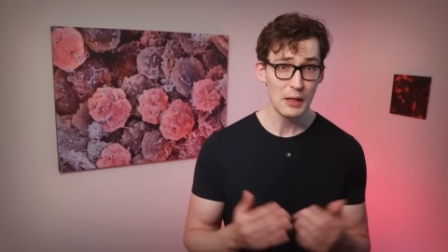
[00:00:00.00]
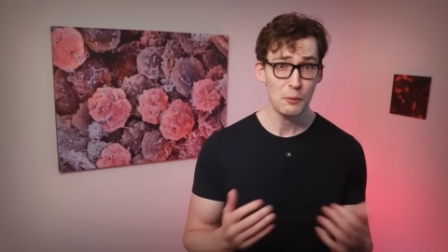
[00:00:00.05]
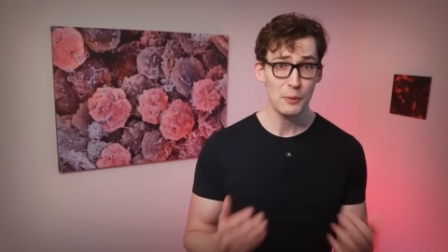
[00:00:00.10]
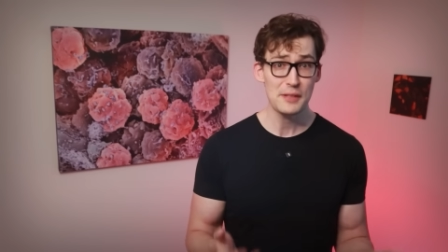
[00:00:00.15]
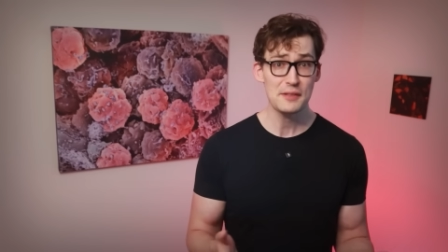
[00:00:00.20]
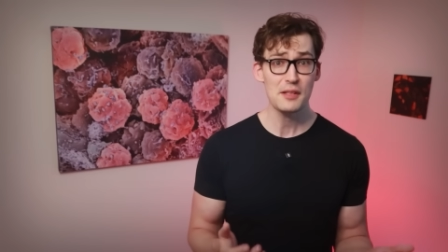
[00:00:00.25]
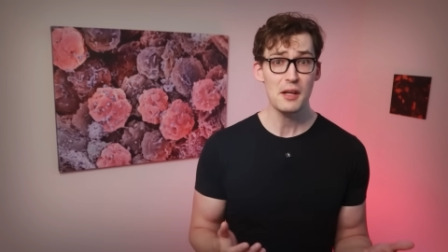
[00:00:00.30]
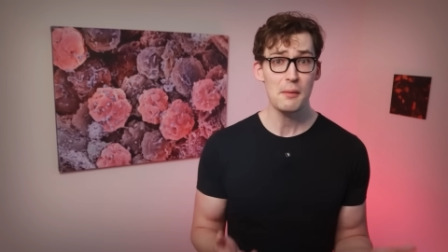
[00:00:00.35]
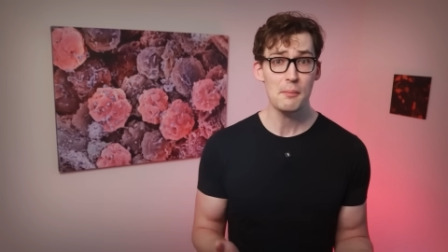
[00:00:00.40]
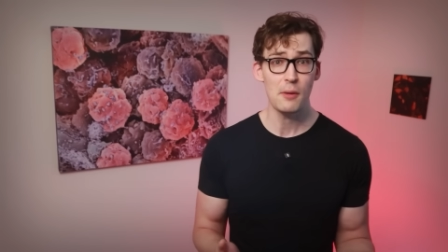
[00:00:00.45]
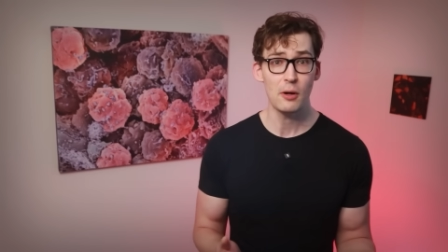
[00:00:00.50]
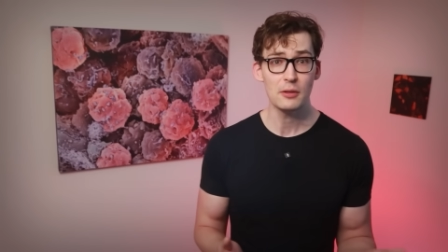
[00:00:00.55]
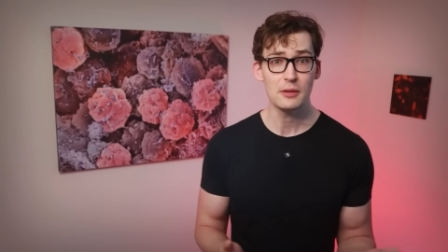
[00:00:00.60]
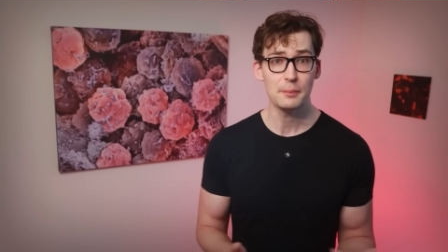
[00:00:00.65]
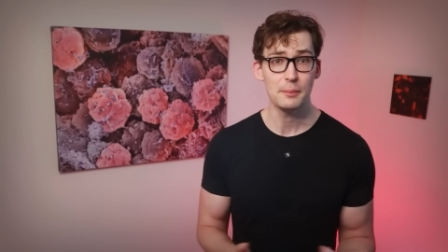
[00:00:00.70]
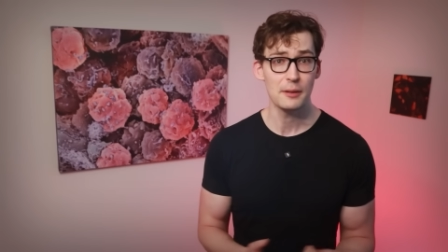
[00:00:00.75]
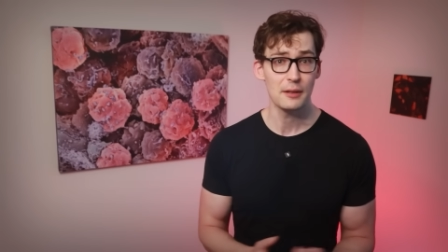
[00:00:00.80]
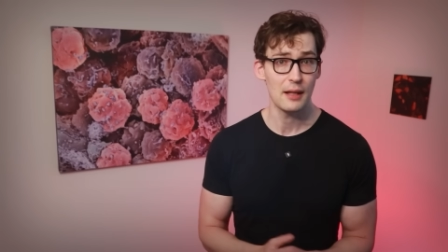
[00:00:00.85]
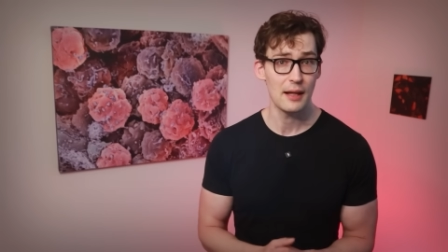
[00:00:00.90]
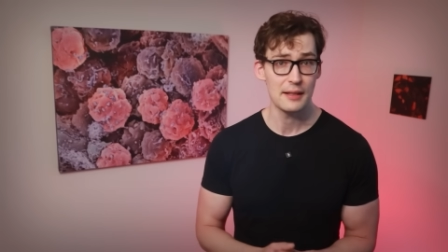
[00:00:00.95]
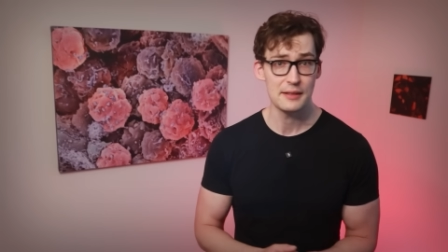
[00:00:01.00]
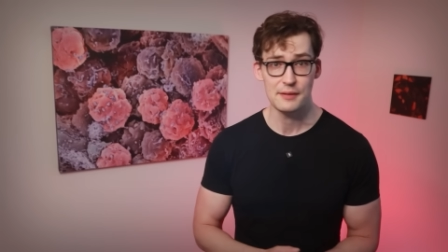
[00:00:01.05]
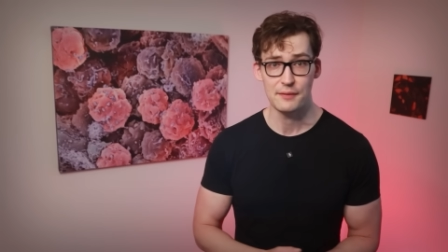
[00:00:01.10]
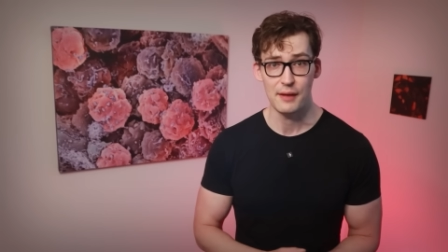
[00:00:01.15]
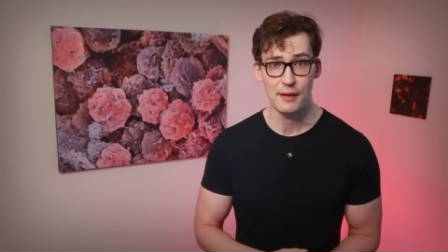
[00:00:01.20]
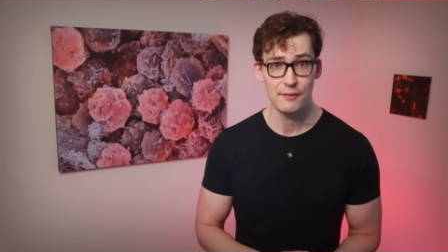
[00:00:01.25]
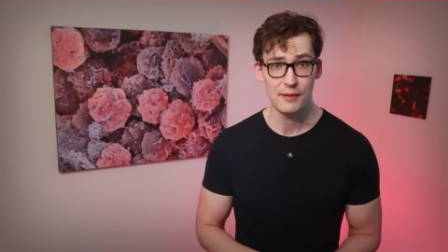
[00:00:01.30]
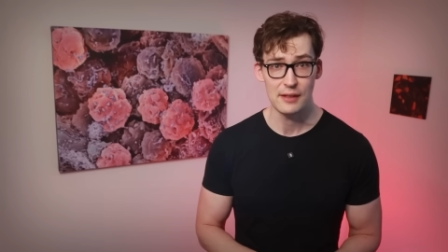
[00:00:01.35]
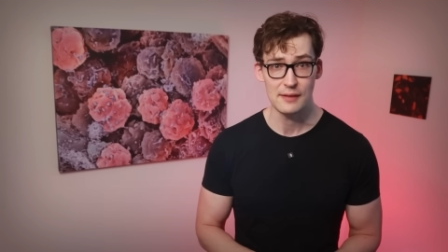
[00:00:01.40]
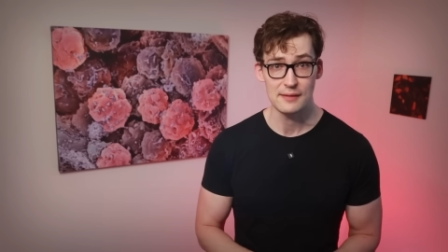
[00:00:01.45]
We saw multiple lines of
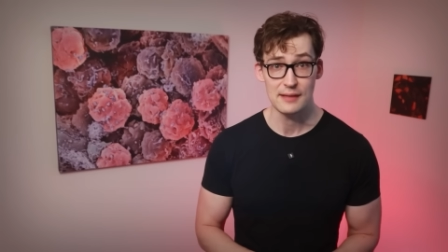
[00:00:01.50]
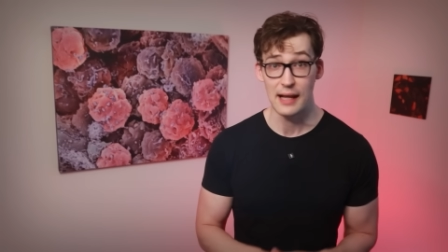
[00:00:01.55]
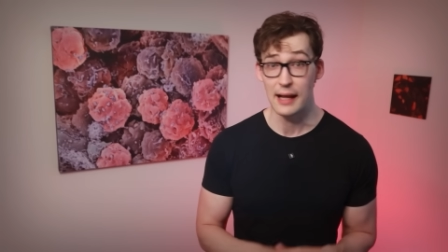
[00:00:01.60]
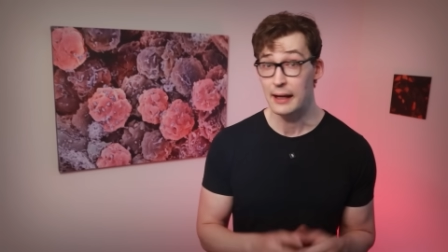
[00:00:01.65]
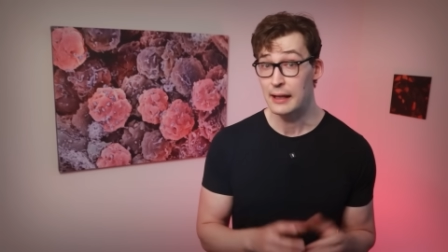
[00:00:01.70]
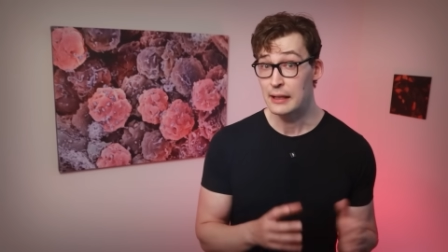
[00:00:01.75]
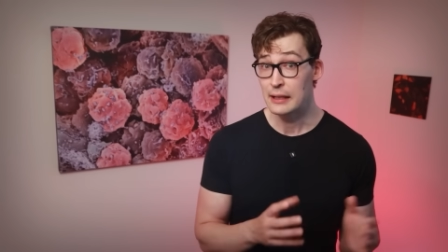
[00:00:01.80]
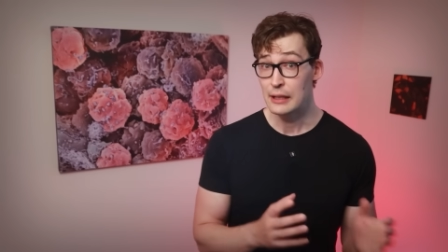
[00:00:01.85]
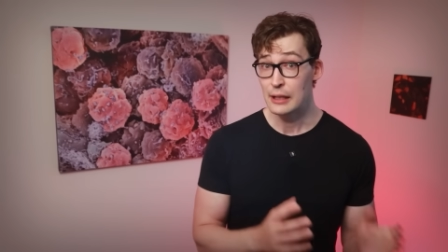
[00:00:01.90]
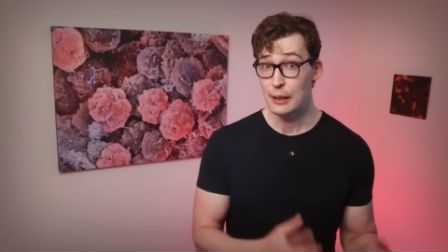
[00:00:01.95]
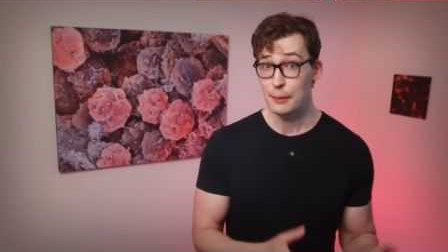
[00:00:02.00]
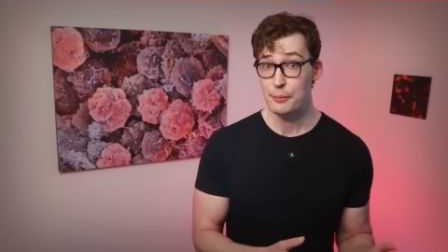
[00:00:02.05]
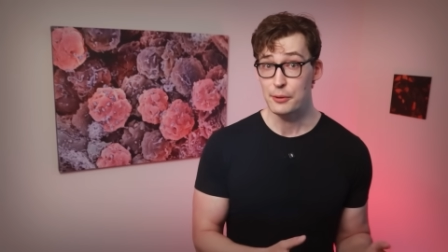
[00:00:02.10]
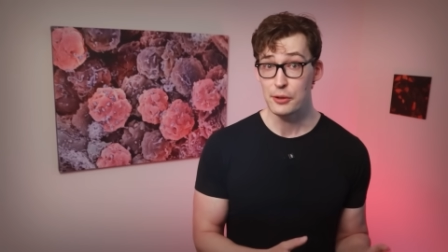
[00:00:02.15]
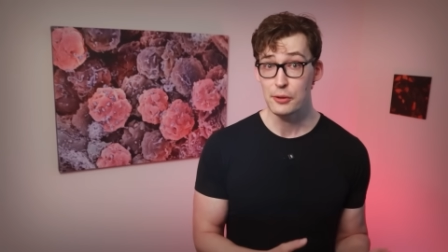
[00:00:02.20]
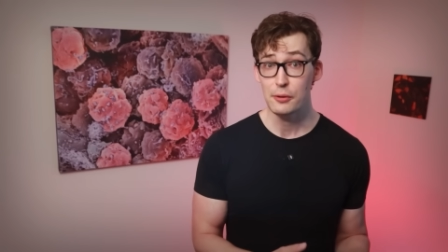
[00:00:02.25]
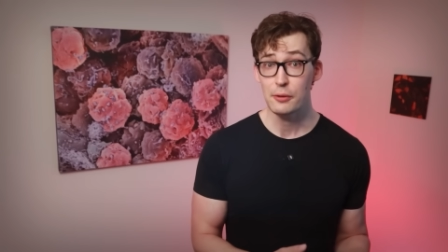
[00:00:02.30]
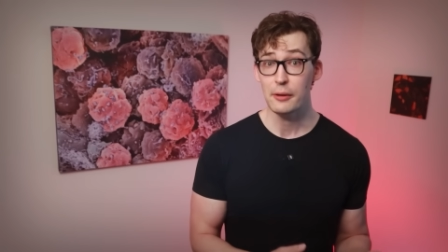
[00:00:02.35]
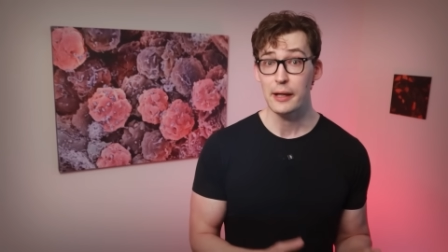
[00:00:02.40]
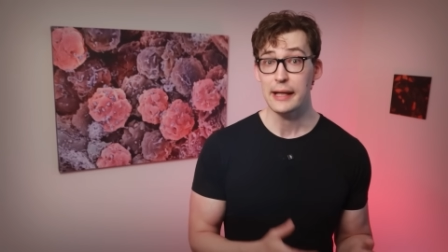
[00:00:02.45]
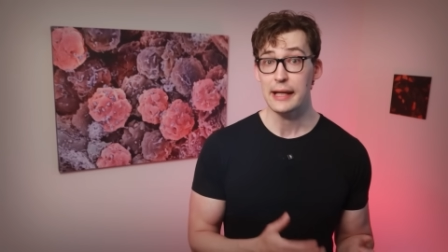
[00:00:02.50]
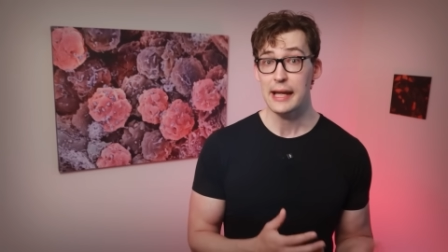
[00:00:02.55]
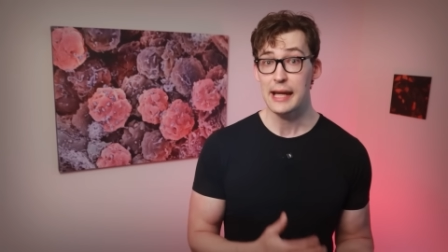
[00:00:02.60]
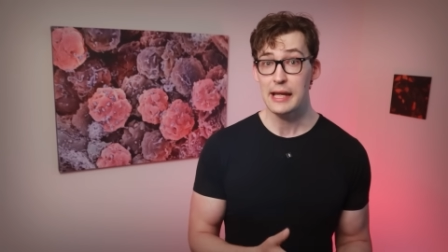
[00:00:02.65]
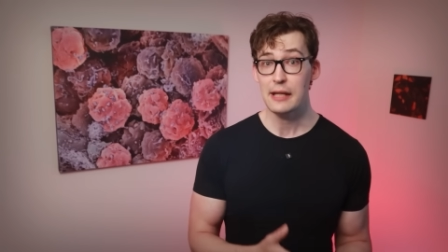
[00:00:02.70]
evidence that butyrate